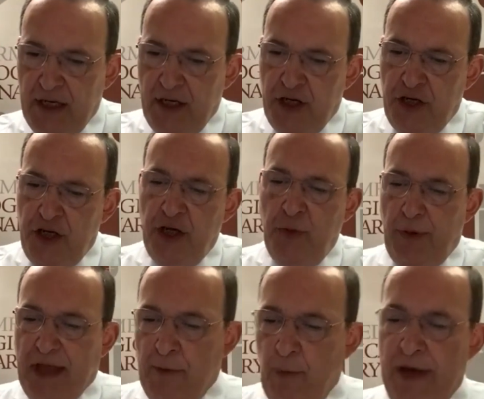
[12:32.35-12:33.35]
Who are
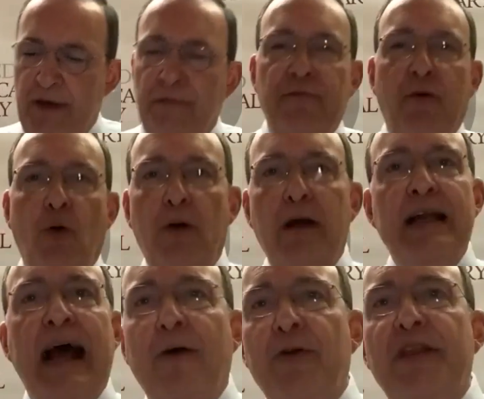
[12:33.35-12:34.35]
they written for and
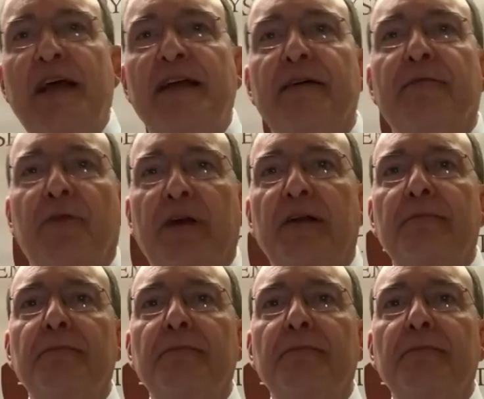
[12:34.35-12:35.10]
how are they different?